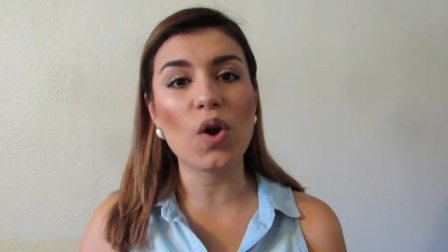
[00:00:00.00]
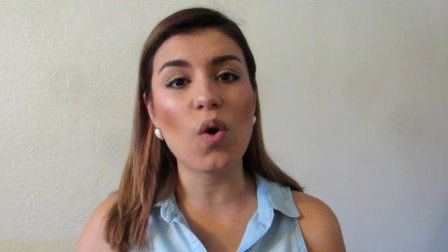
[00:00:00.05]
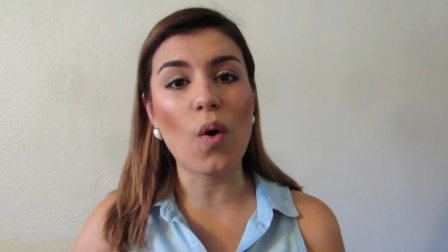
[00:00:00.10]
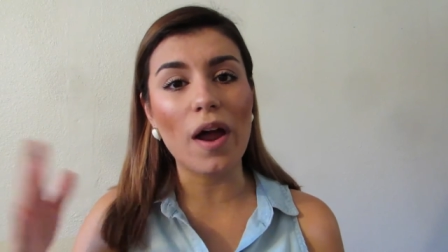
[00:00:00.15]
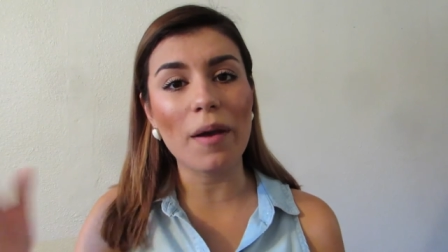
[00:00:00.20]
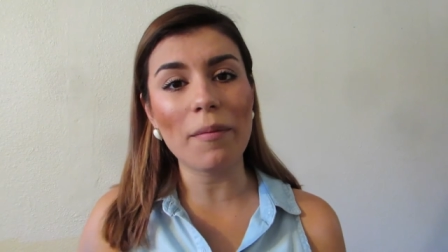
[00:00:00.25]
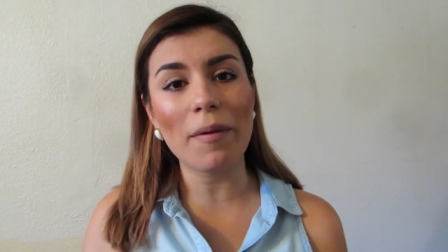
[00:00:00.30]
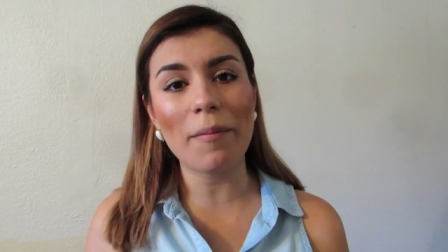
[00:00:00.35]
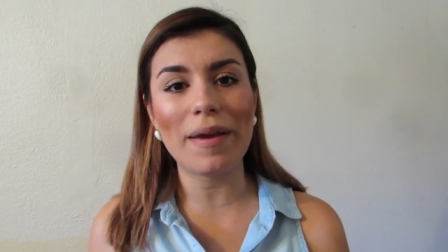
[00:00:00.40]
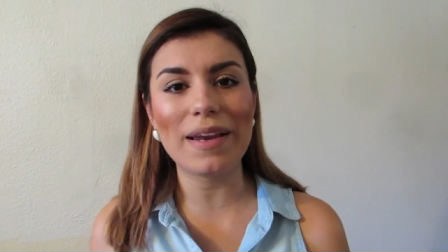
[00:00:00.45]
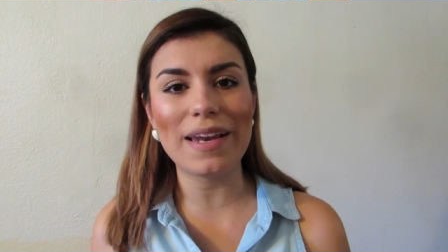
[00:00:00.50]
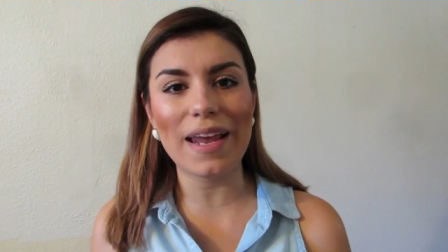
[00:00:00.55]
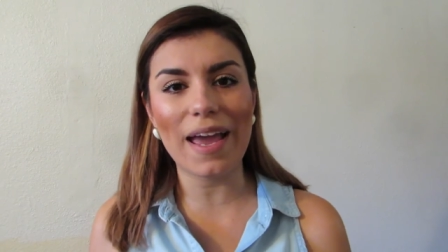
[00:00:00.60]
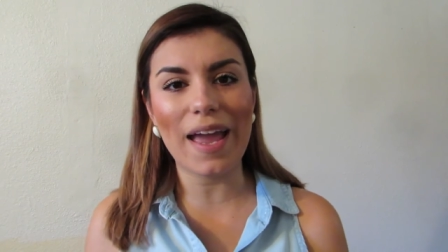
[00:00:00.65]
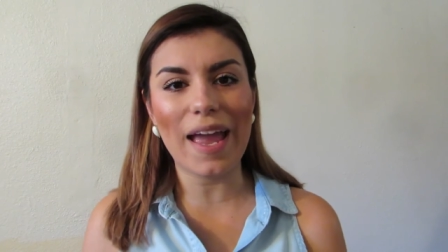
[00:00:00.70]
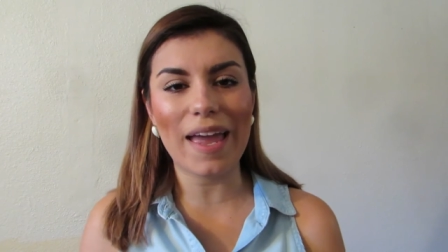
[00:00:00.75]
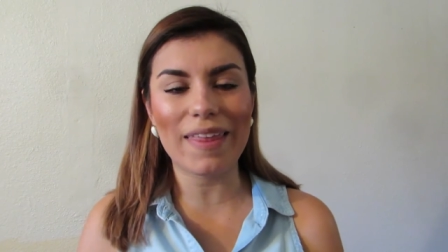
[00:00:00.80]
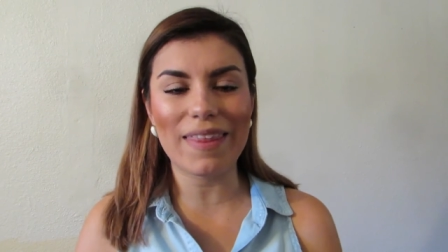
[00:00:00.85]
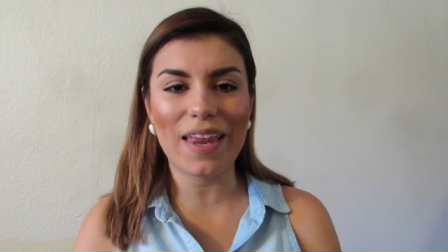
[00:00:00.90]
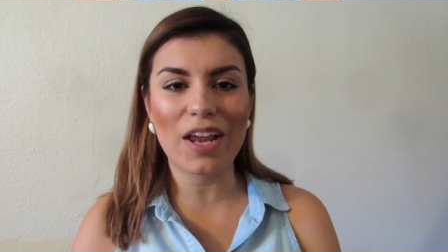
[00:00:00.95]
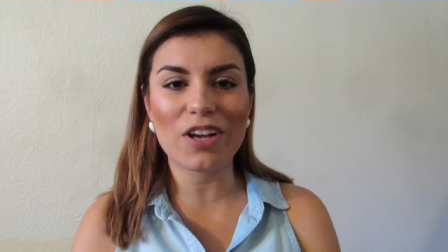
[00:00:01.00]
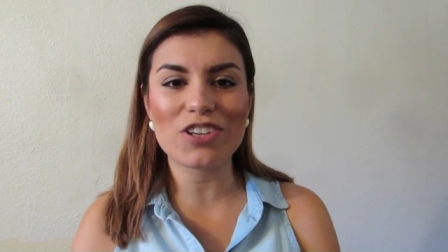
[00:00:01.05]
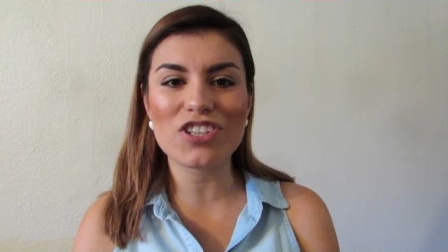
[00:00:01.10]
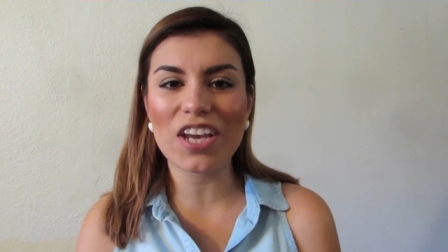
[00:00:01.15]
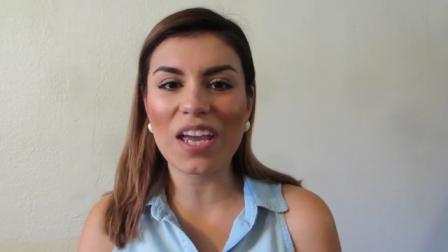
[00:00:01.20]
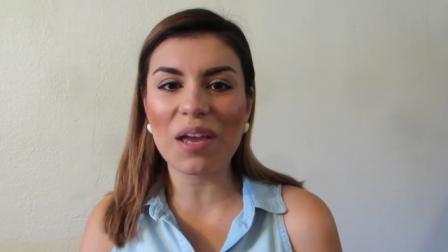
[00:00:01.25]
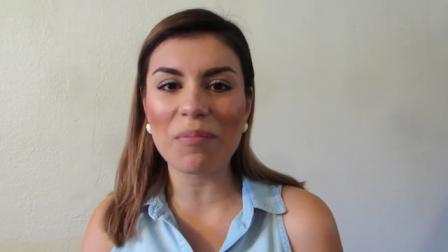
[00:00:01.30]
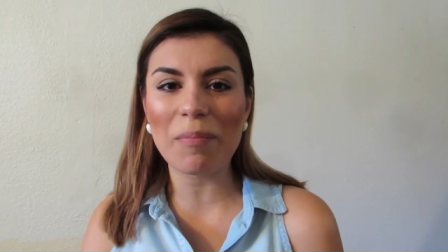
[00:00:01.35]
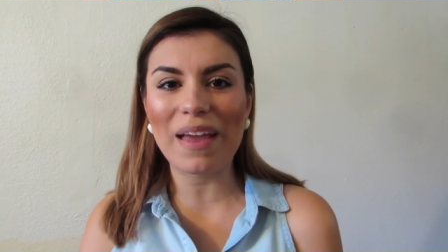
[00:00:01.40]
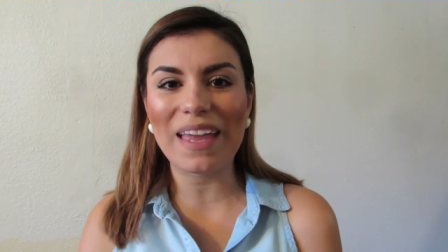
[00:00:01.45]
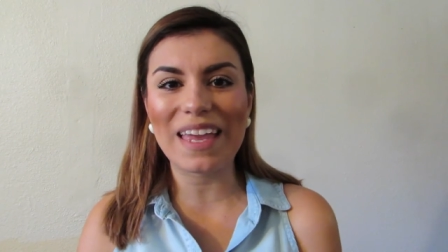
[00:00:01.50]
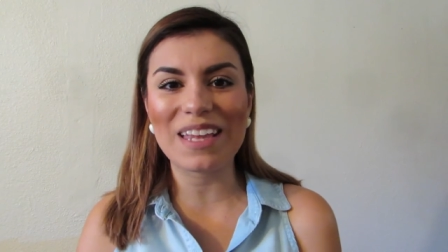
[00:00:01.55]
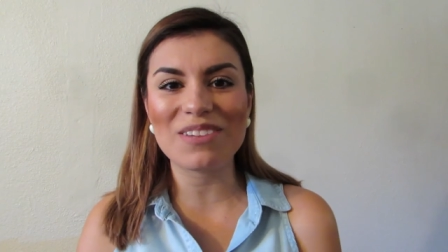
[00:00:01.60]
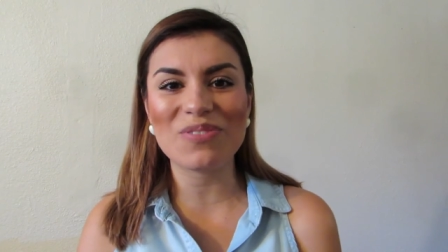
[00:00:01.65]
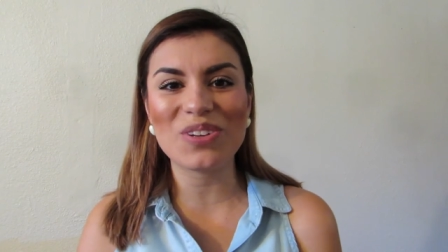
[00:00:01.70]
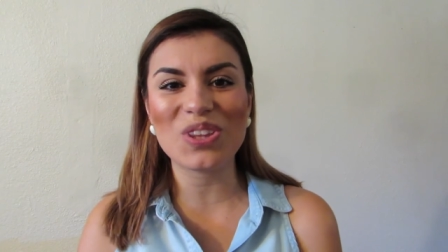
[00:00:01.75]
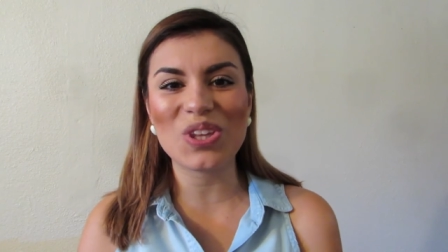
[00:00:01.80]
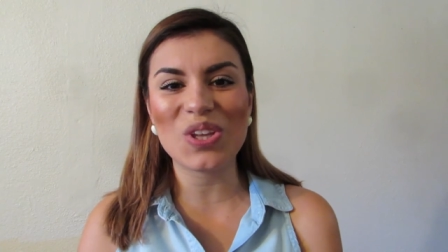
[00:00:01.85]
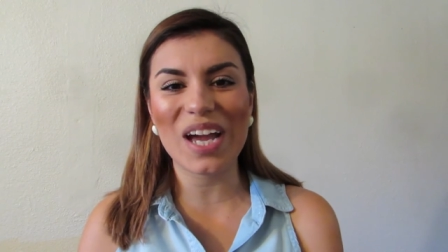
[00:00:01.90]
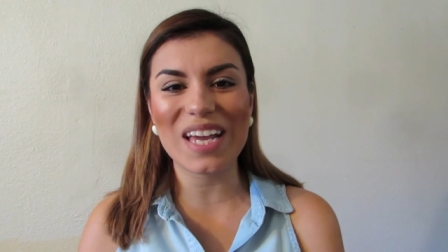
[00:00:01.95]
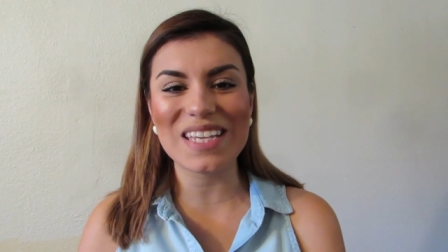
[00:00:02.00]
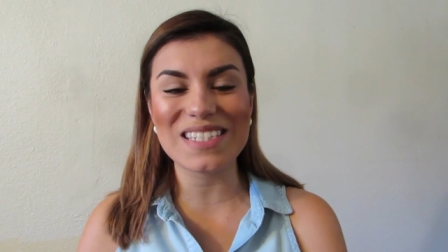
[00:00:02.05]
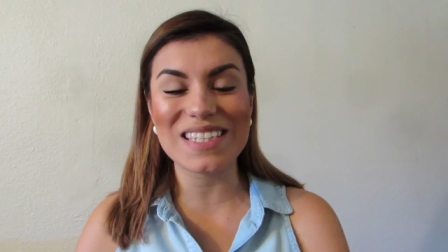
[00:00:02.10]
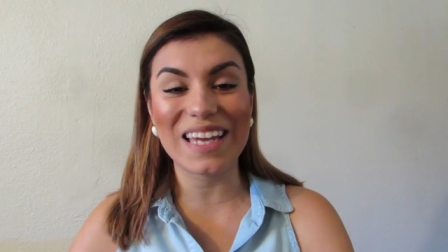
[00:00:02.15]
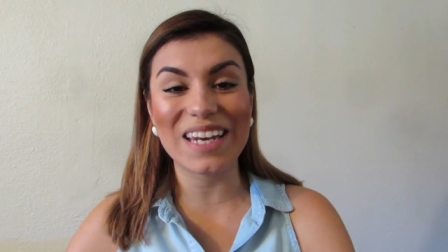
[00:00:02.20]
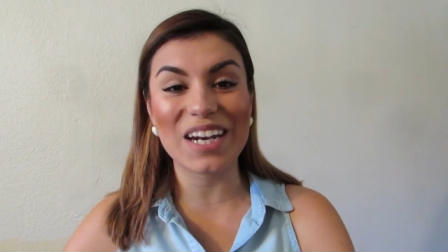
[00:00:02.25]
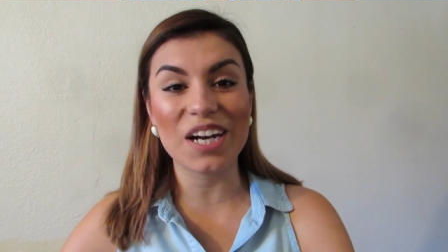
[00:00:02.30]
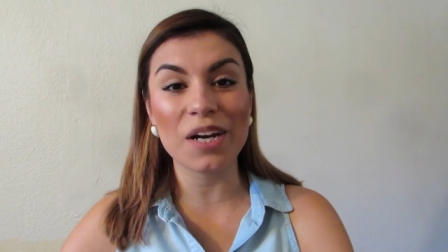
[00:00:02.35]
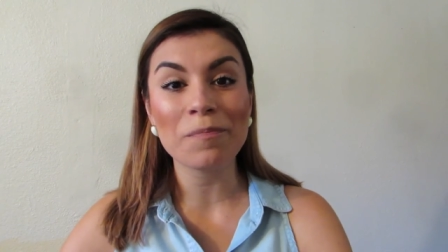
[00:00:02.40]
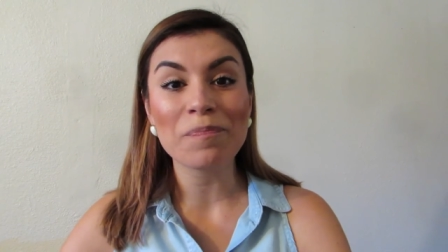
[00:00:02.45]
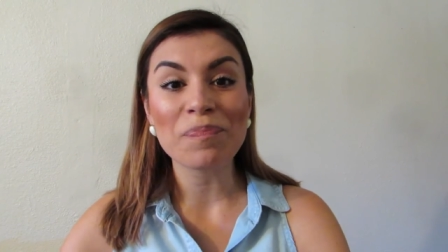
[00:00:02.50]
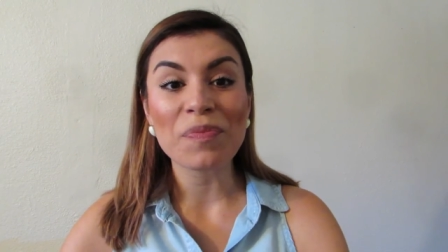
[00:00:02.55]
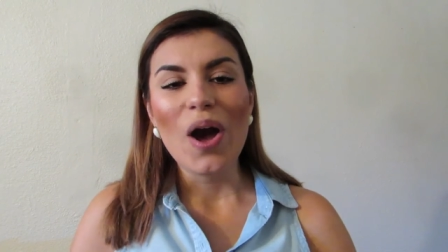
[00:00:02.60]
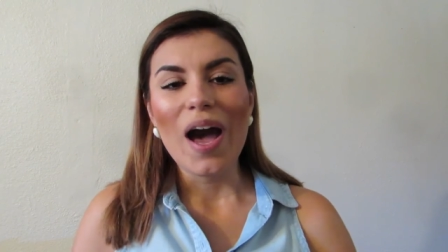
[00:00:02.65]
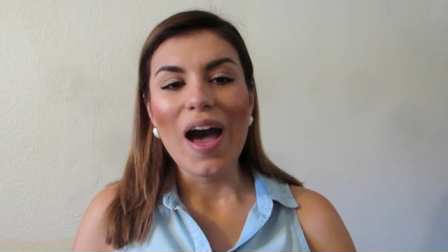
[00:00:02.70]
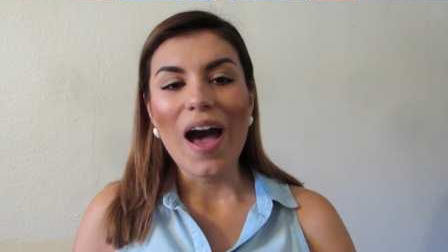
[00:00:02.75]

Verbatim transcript: go on about my day and then I'll check it back in with you guys later